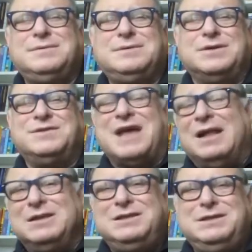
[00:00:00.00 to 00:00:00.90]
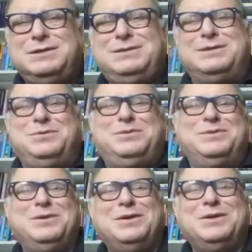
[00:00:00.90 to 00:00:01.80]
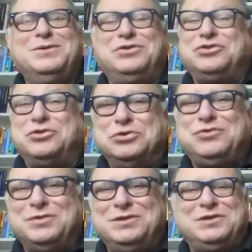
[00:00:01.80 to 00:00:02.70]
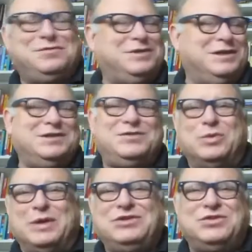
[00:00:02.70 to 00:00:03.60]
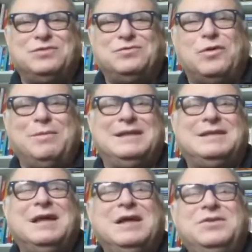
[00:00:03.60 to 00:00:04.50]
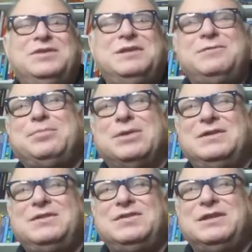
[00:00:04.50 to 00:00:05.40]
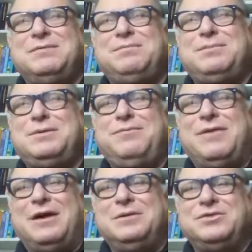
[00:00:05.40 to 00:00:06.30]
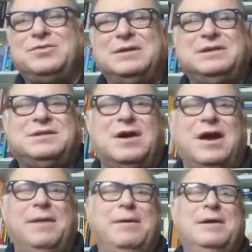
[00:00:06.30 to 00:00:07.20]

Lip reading: causality, the truthfulness of things, ranges and formats. There's different places you get variables related to time.